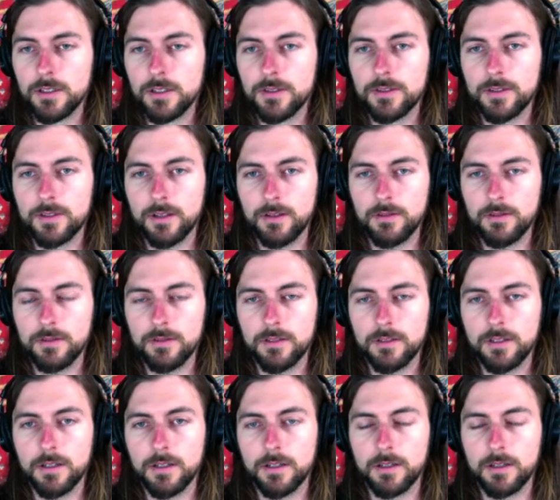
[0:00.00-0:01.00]
So
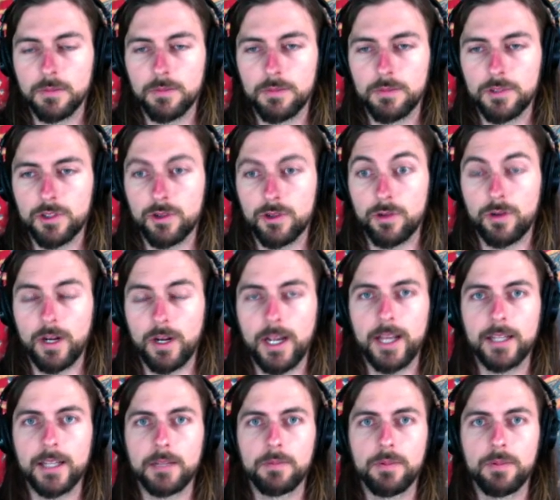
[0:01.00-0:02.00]
here I'm gonna
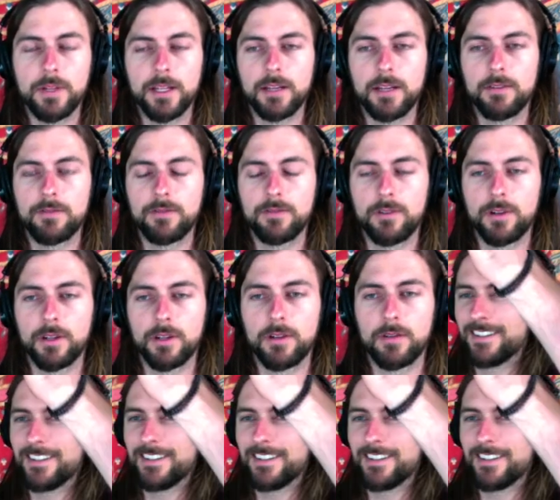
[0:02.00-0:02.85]
try to play it for you.